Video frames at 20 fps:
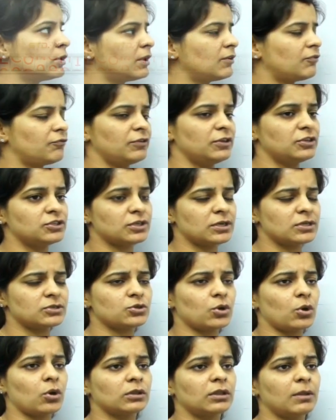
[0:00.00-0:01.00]
the
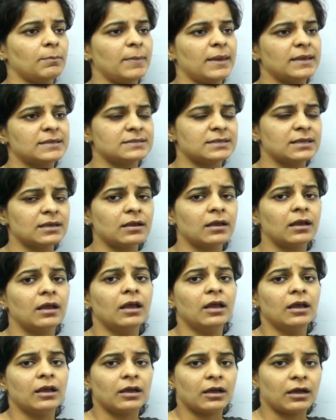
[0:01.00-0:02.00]
features or the basic
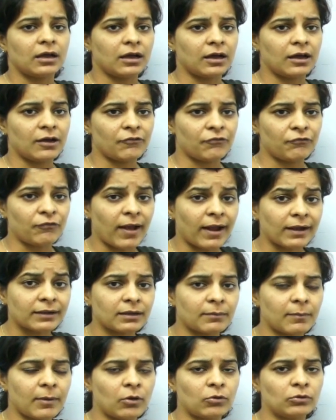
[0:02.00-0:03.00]
fact
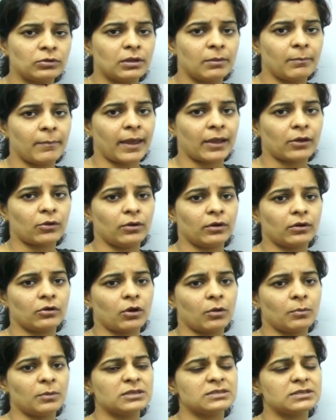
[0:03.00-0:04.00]
about the
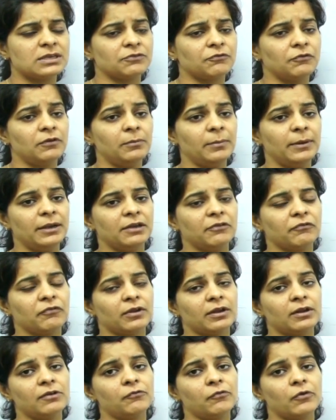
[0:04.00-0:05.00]
macroeconomics, it will be
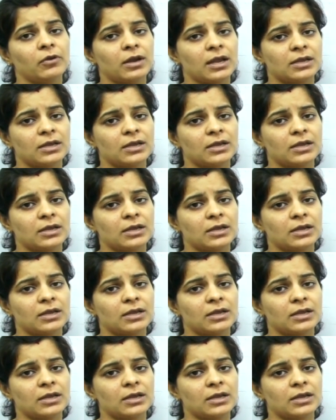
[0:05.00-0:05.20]
difficult for